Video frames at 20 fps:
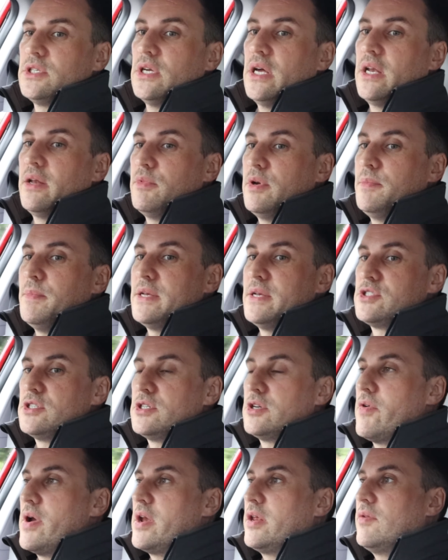And I
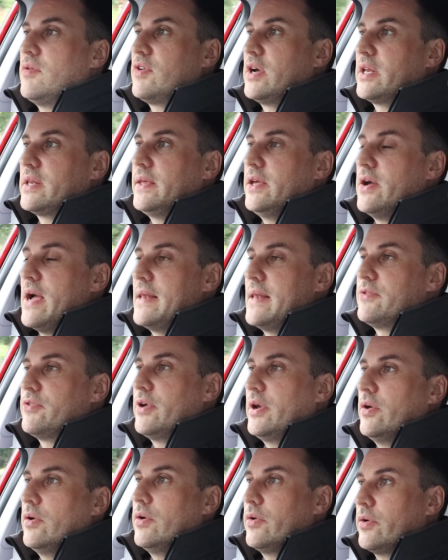mentioned already, you've got the
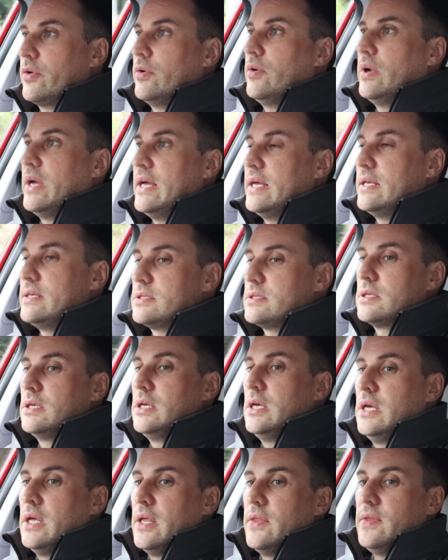Android Auto and
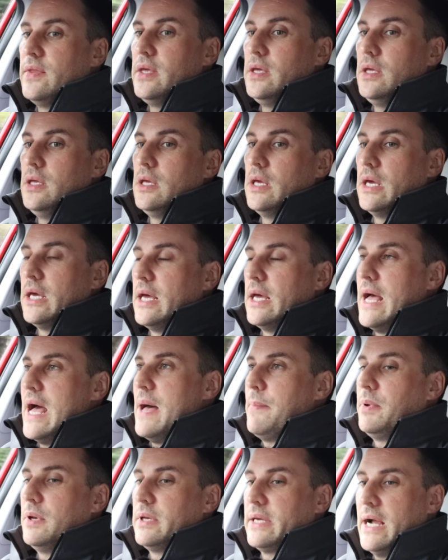the
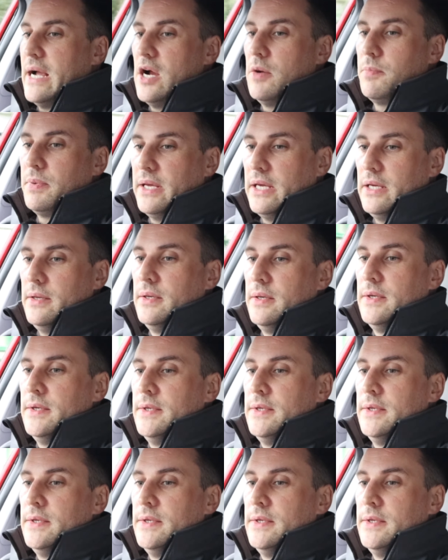Apple CarPlay.